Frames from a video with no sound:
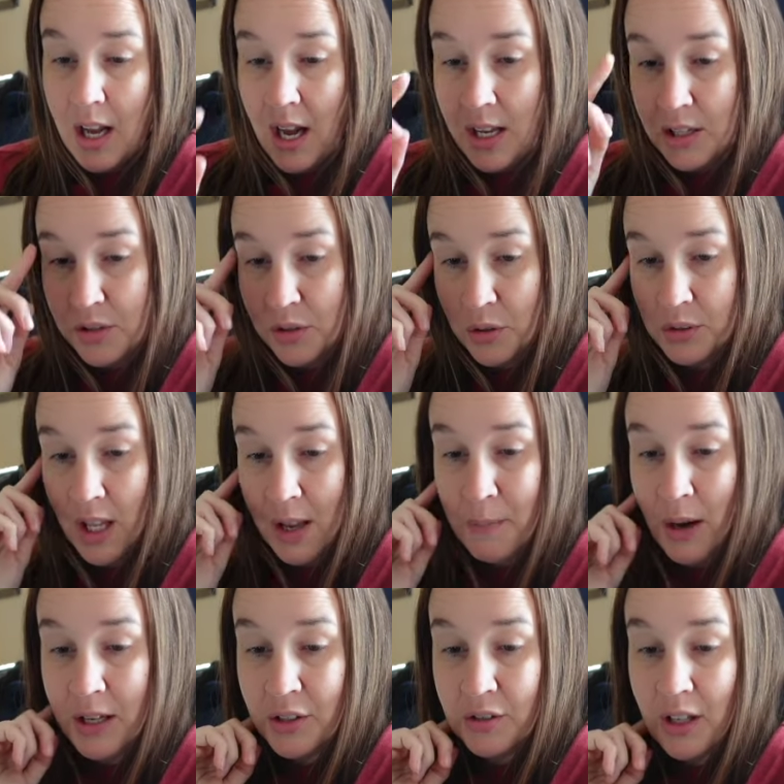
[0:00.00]
I sold a
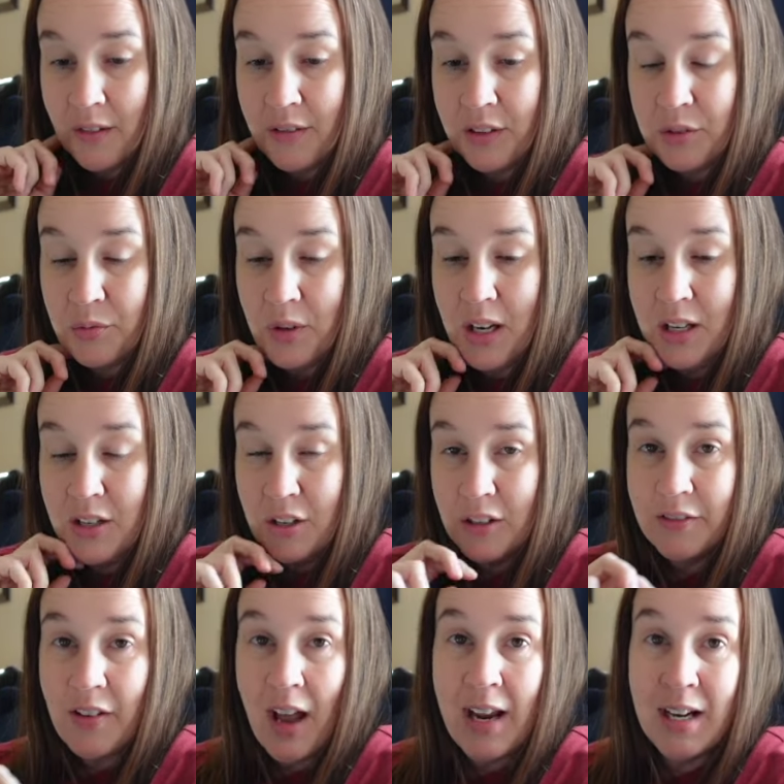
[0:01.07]
bundle of three
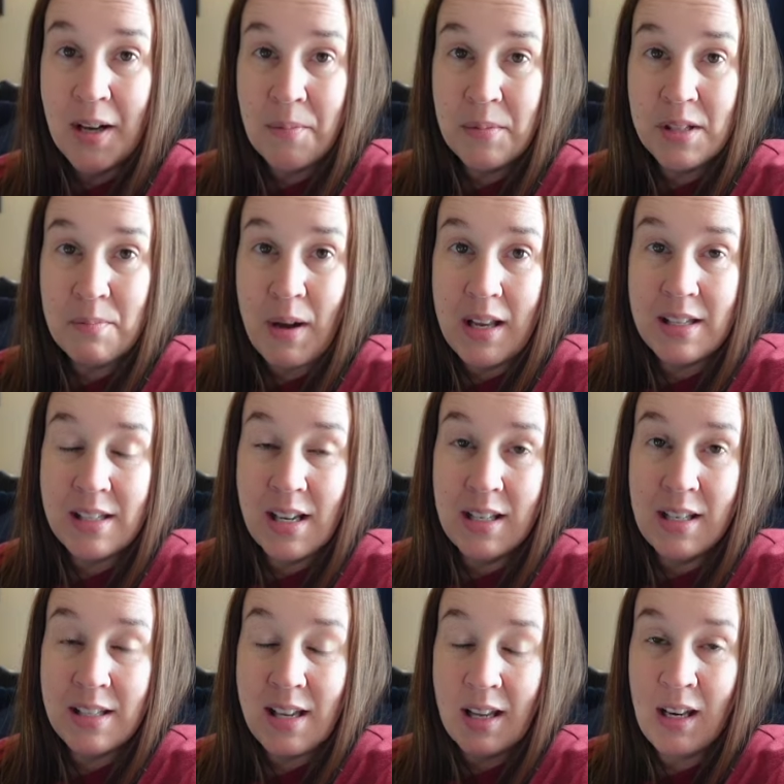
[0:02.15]
Nerf items. My son
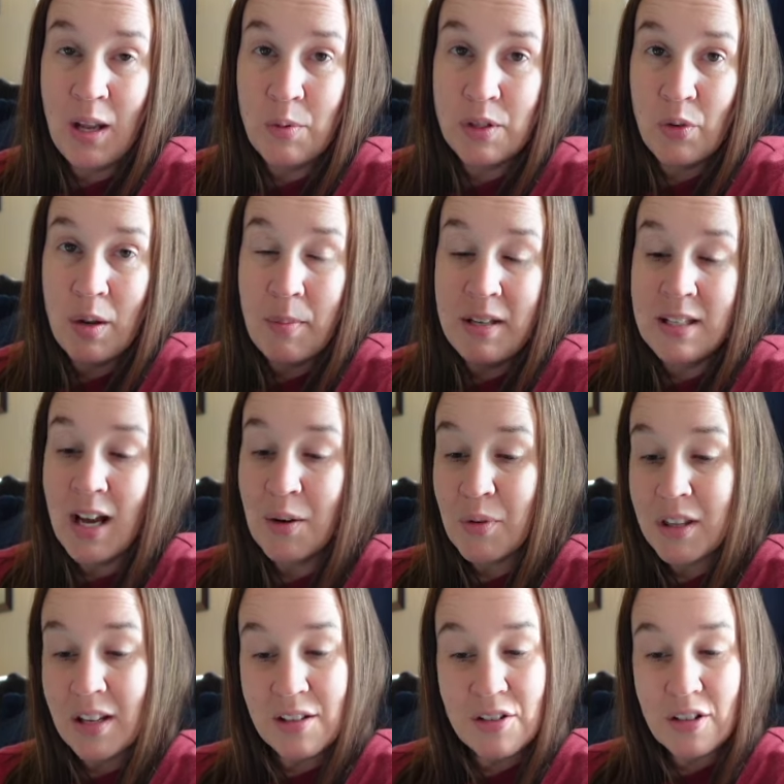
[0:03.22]
decided he was going to be done
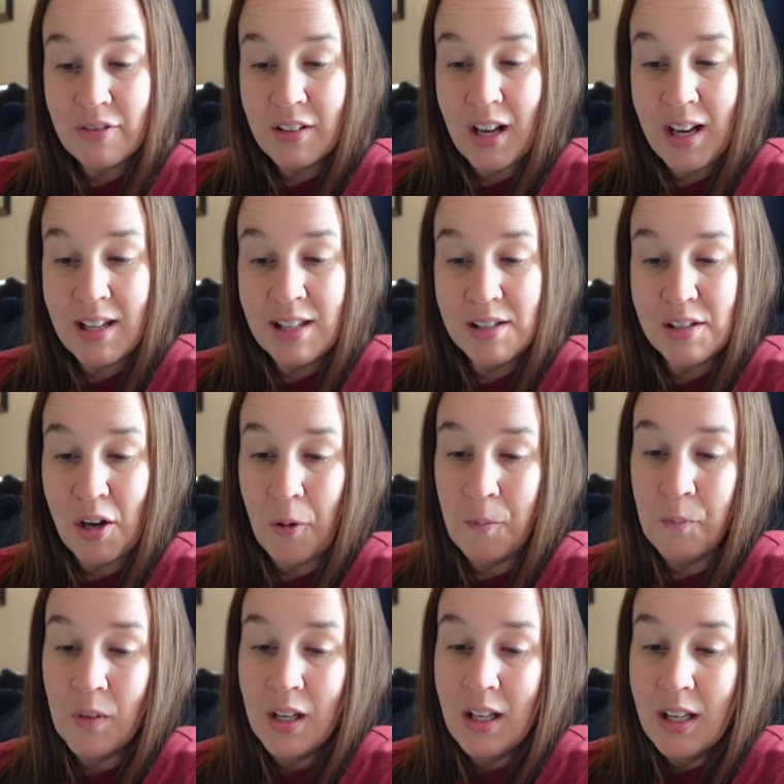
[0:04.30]
with his Nerf gun, so
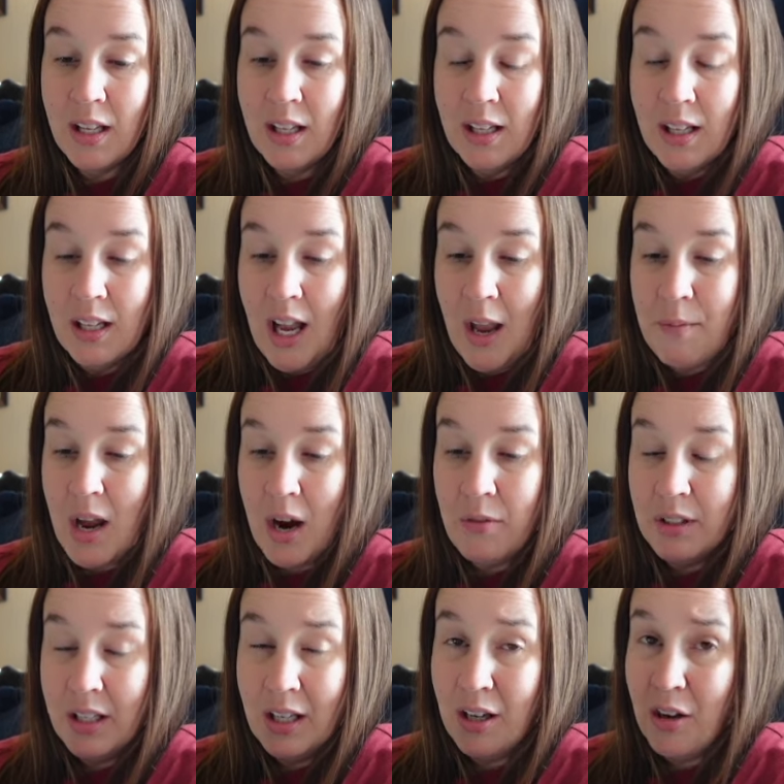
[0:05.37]
I'm not
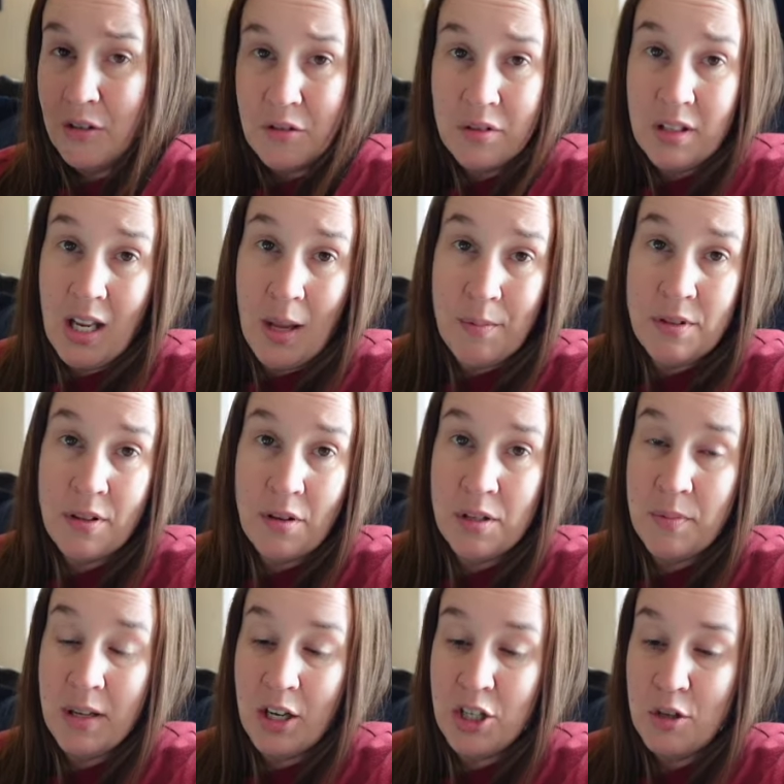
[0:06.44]
really going to go through the names of those
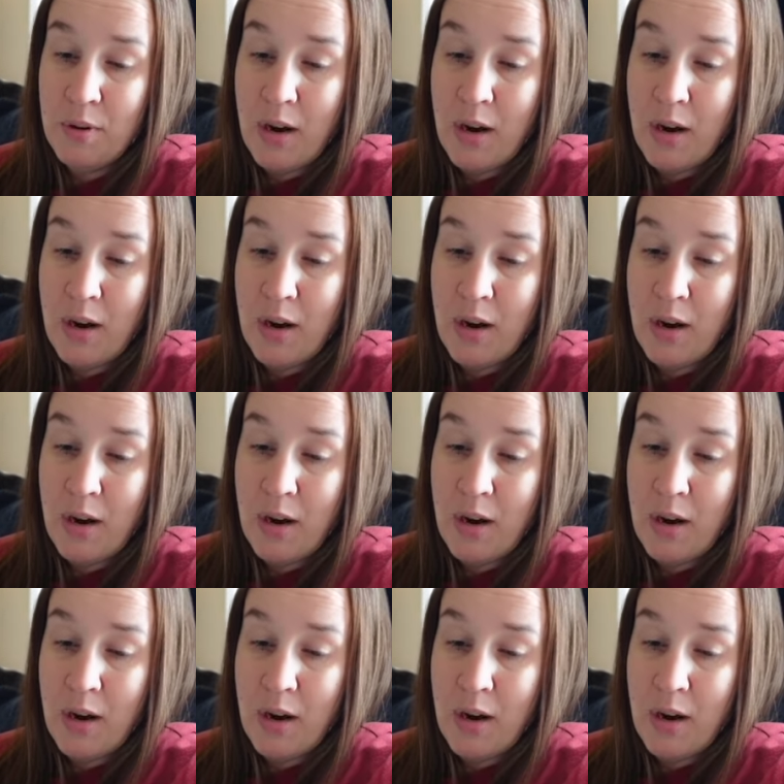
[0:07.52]
because you